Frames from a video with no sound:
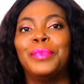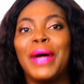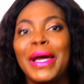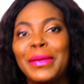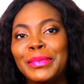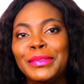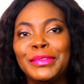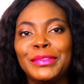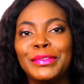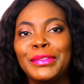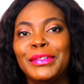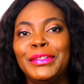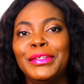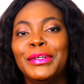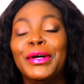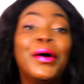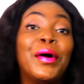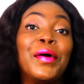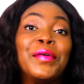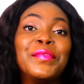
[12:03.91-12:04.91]
Bible study
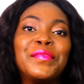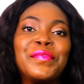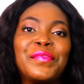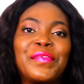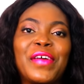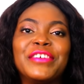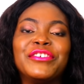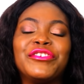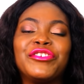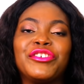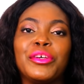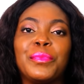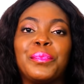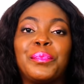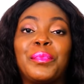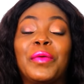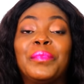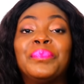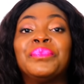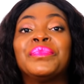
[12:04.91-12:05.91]
on friendship.
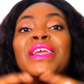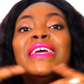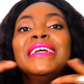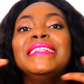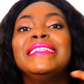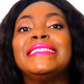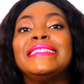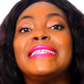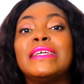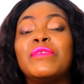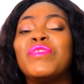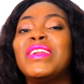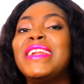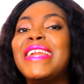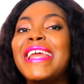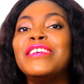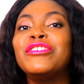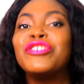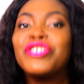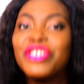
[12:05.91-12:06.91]
But
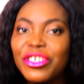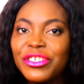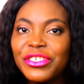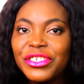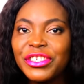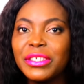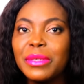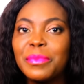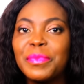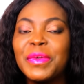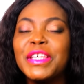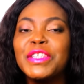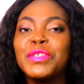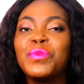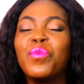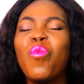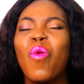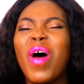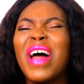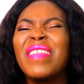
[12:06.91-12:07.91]
relationship
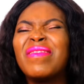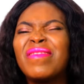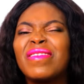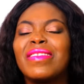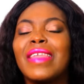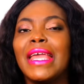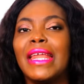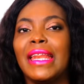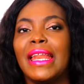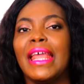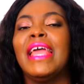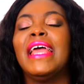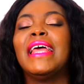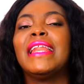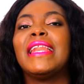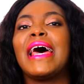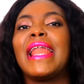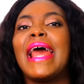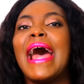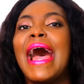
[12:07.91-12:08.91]
is one thing
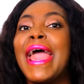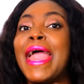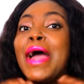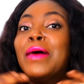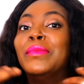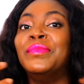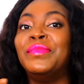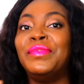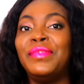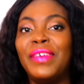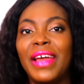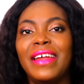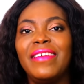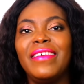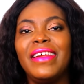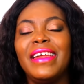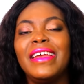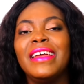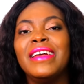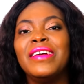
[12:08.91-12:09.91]
that I am
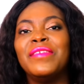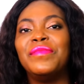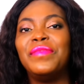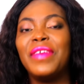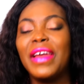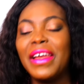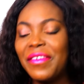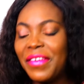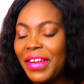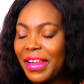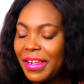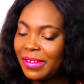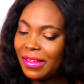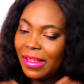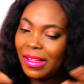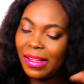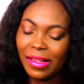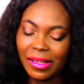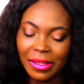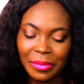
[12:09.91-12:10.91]
very, very
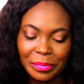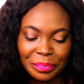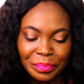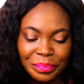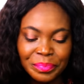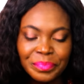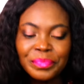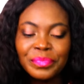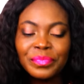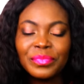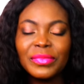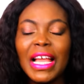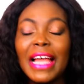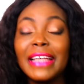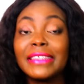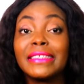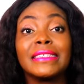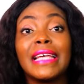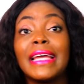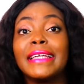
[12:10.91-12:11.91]

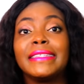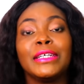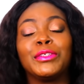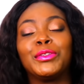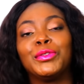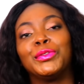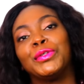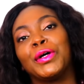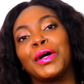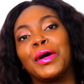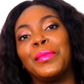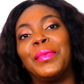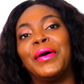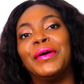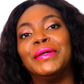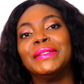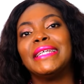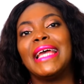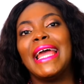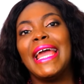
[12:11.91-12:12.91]
excited to talk
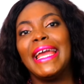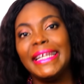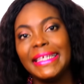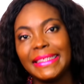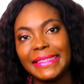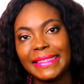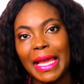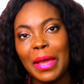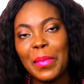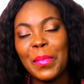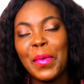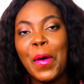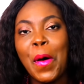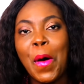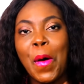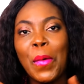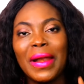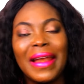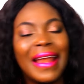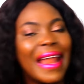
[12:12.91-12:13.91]
about anytime
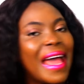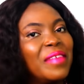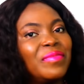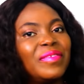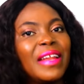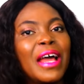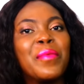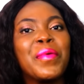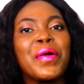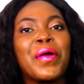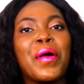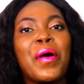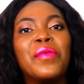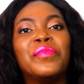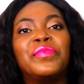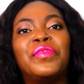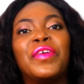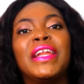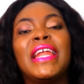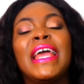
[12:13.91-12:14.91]
on Lifeline with
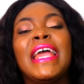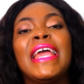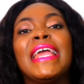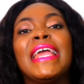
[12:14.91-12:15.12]
Comfort.